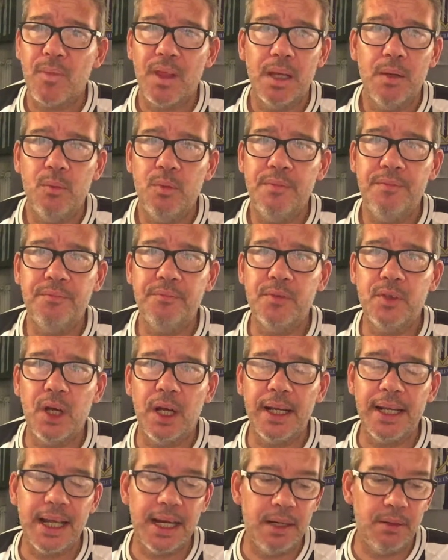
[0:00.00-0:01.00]
We've got
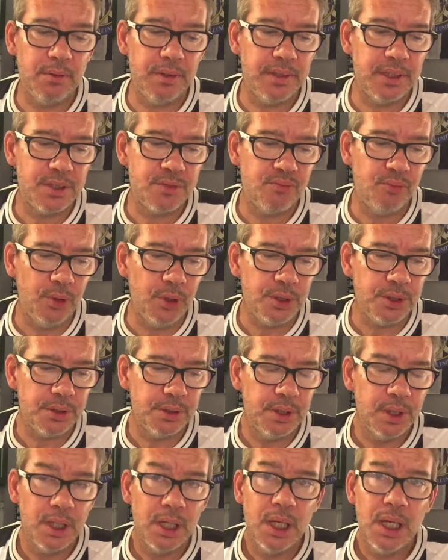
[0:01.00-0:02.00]
to get out of this rut,
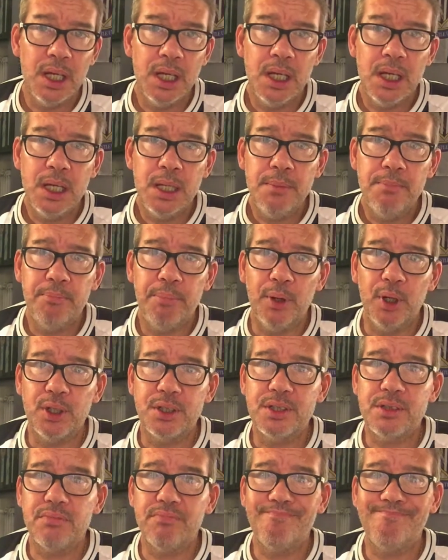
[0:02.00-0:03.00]

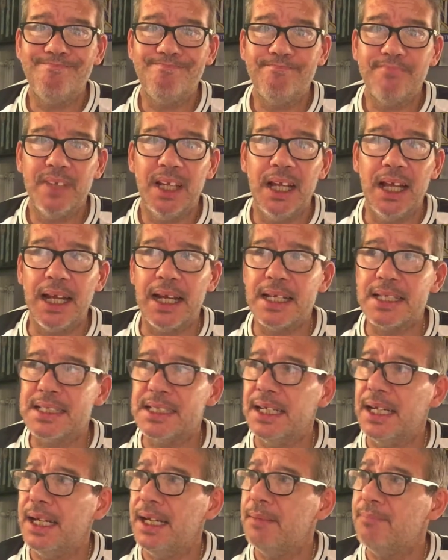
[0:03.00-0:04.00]
but like I
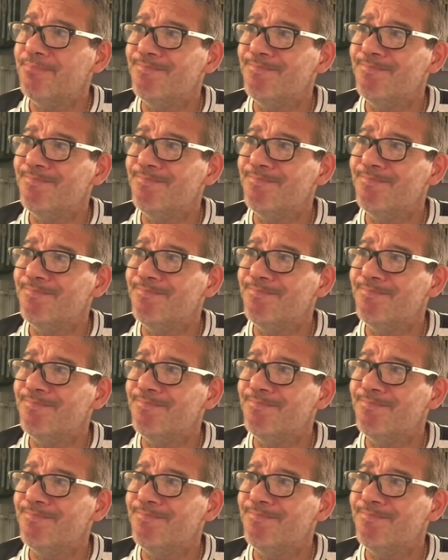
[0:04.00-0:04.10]
say,